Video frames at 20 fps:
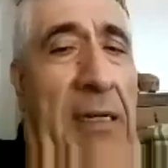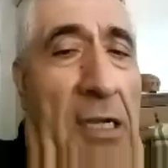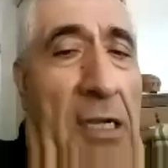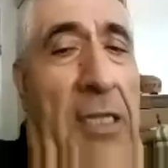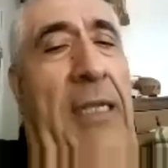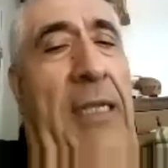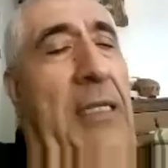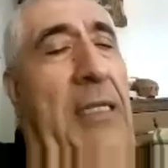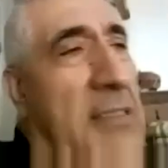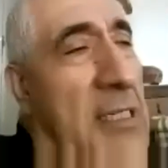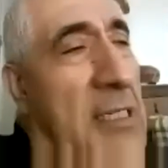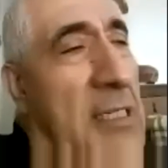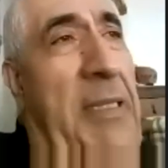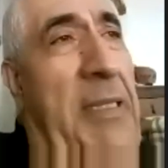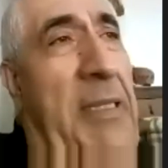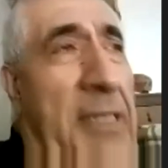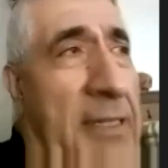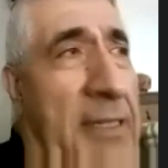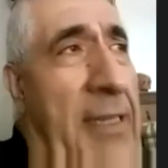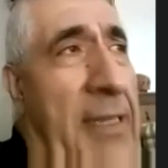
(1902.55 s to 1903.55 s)
I yeah, suck
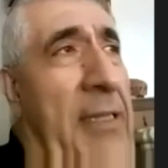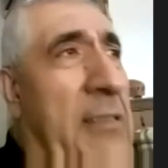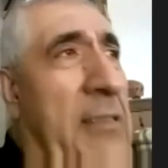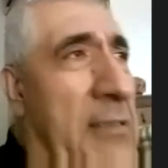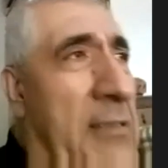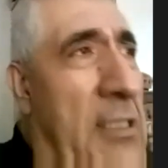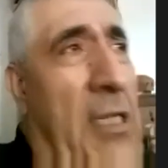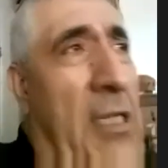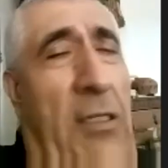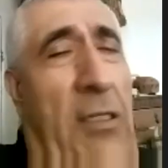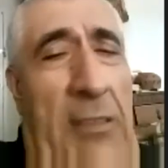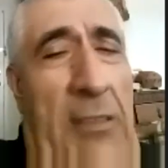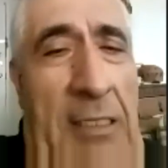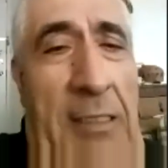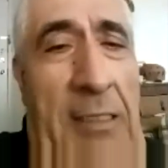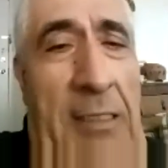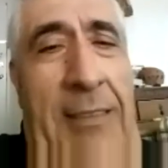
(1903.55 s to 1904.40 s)
my dick then.